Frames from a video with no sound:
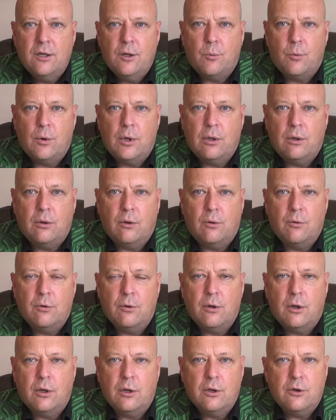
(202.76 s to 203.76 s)
Well,
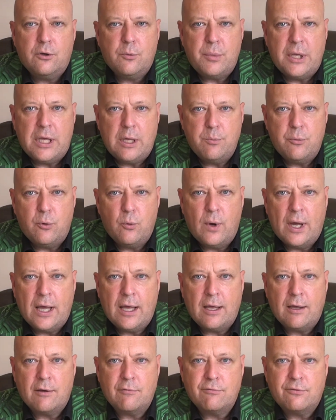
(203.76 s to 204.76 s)
a lot of people
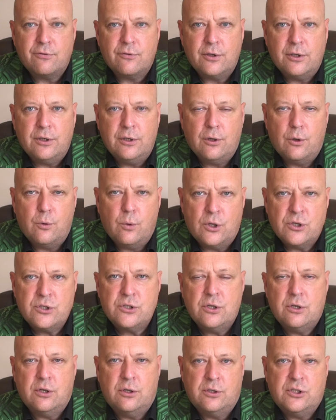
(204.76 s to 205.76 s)
have a
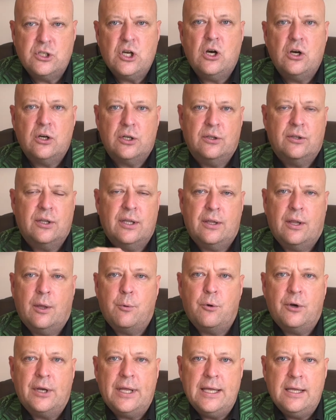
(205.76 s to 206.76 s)
certain target that they
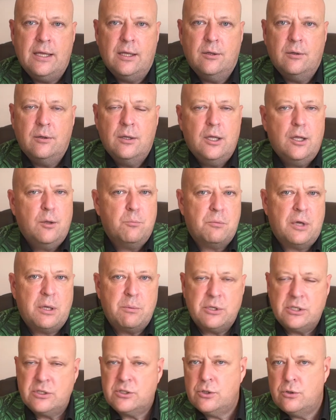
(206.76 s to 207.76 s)
want to hit. Maybe
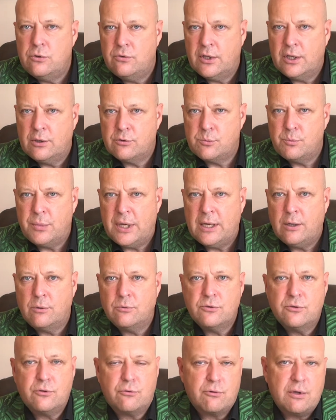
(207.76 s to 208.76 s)
it's £2,000,
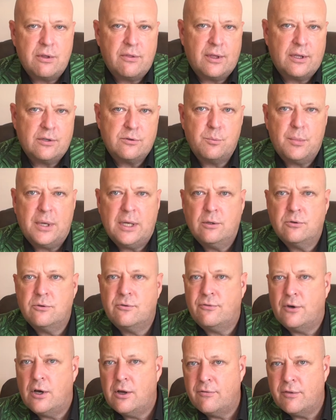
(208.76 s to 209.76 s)
£3,000,
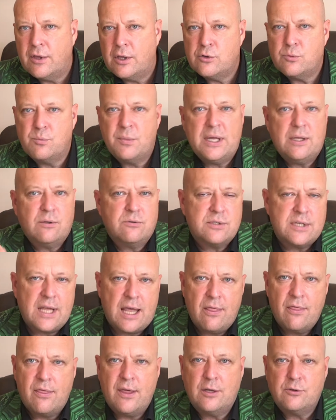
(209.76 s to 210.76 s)
£5,000,
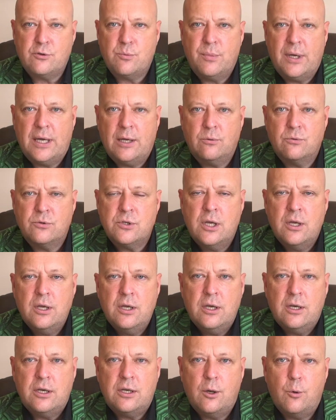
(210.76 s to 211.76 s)

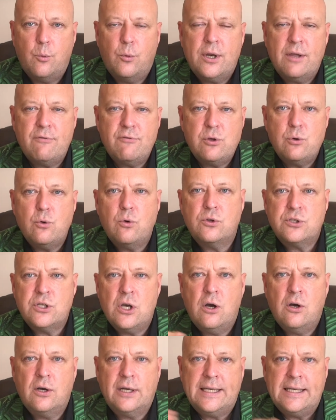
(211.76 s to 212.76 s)
£10,000. Whatever your
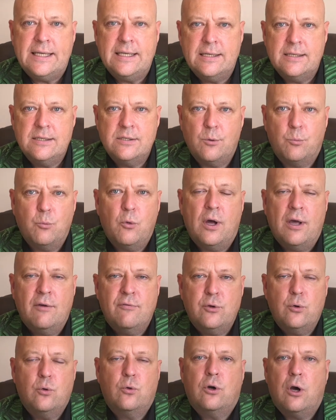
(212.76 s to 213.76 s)
target is and whatever
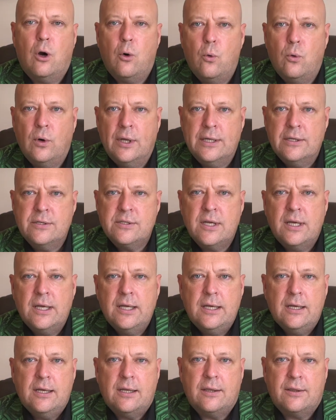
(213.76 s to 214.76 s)
your goal is,
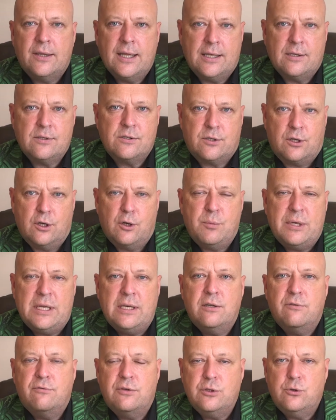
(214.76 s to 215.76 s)
that's going to be
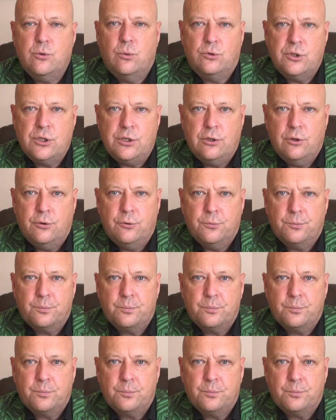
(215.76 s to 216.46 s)
individual to you.